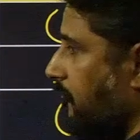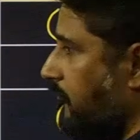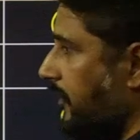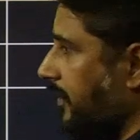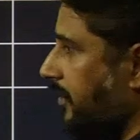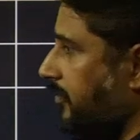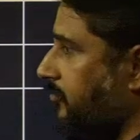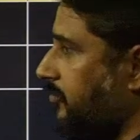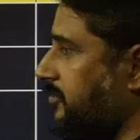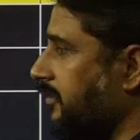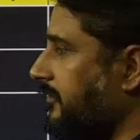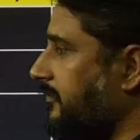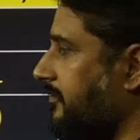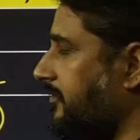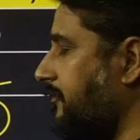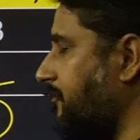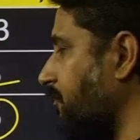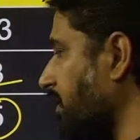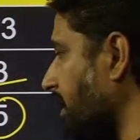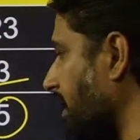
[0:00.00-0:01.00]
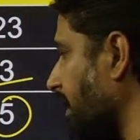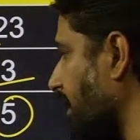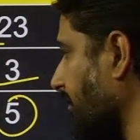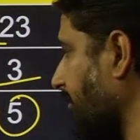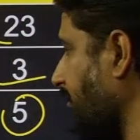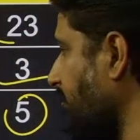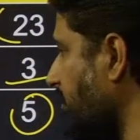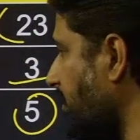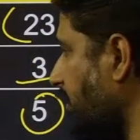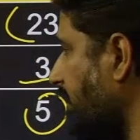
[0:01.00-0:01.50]
5 questions.
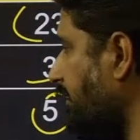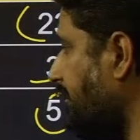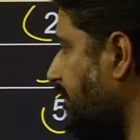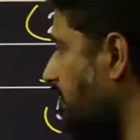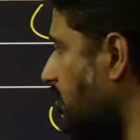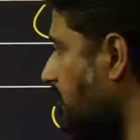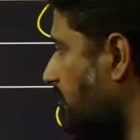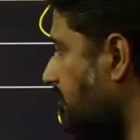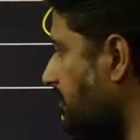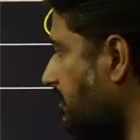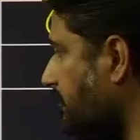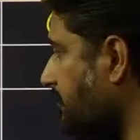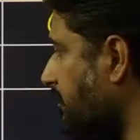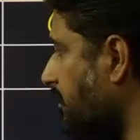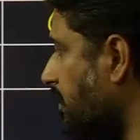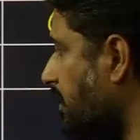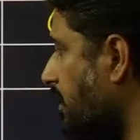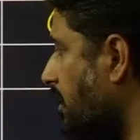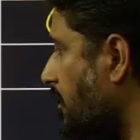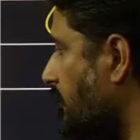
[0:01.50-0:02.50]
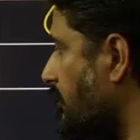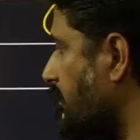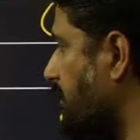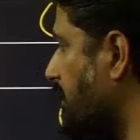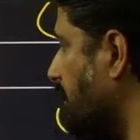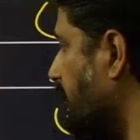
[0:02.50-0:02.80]
Similarly, syllogisms with the